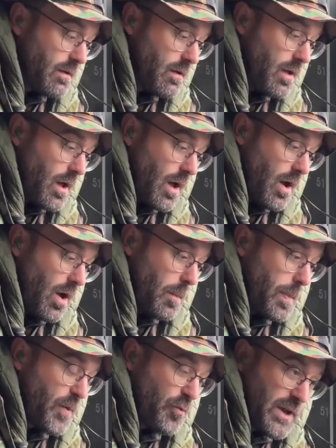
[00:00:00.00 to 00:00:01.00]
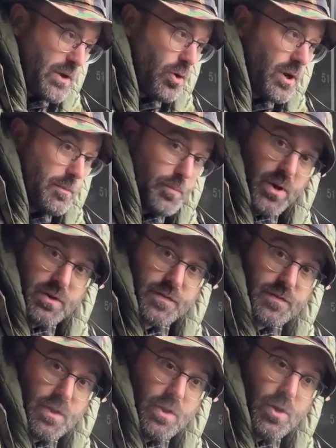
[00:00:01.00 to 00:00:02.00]
The recoil
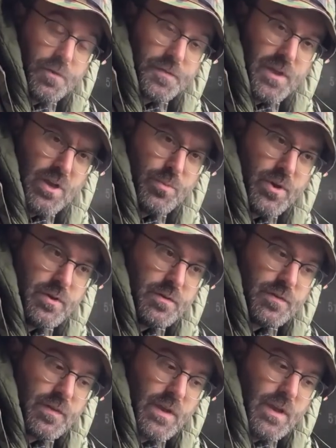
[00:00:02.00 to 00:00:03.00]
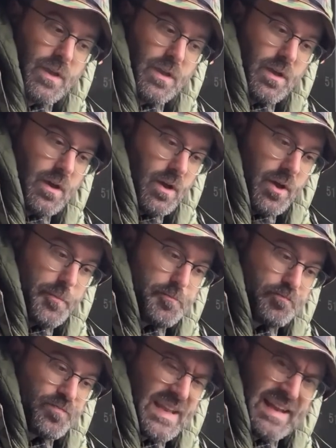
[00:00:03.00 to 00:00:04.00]
impulse off the elbows,
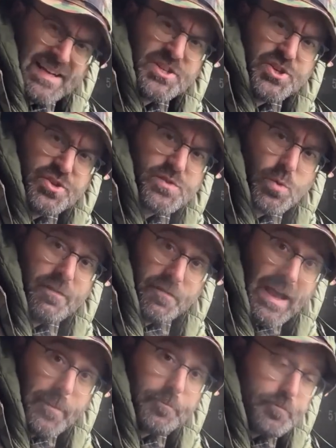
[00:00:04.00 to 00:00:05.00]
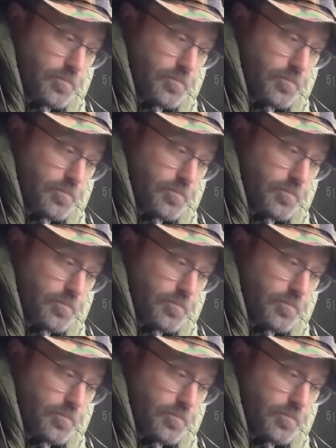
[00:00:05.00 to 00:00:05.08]
it actually shoots quite flat,